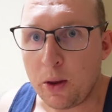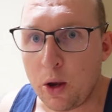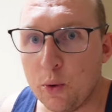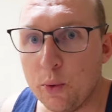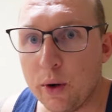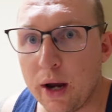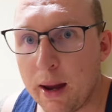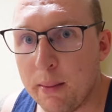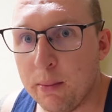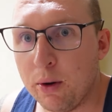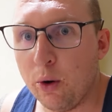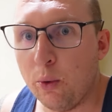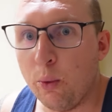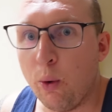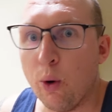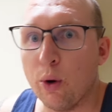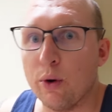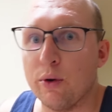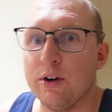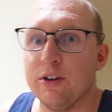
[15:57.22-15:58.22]
You'll get more
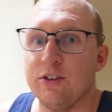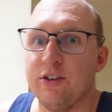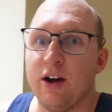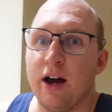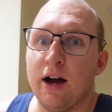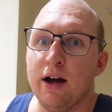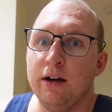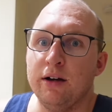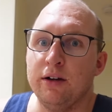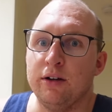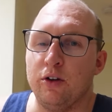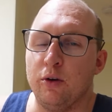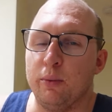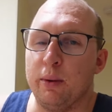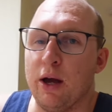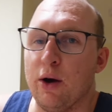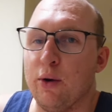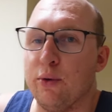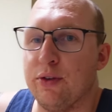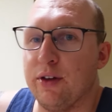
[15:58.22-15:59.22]
water into you, you'll
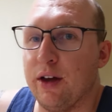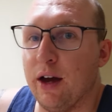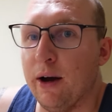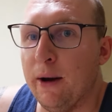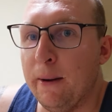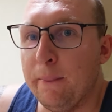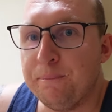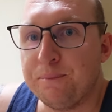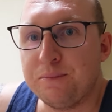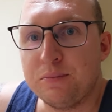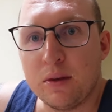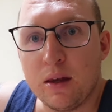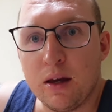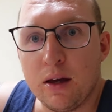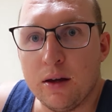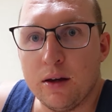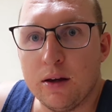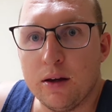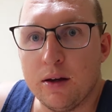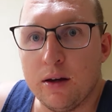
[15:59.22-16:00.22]
be healthier,
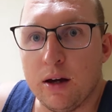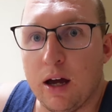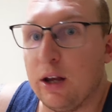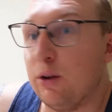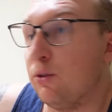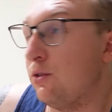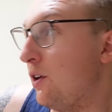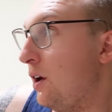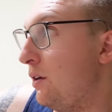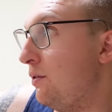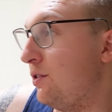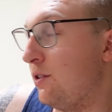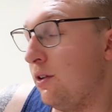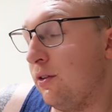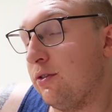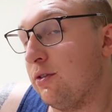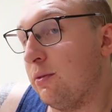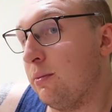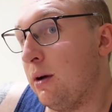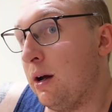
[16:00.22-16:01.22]
and you'll save
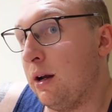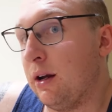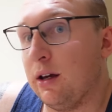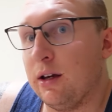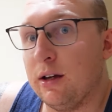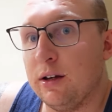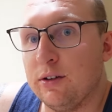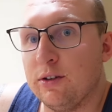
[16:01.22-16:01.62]
yourself some money.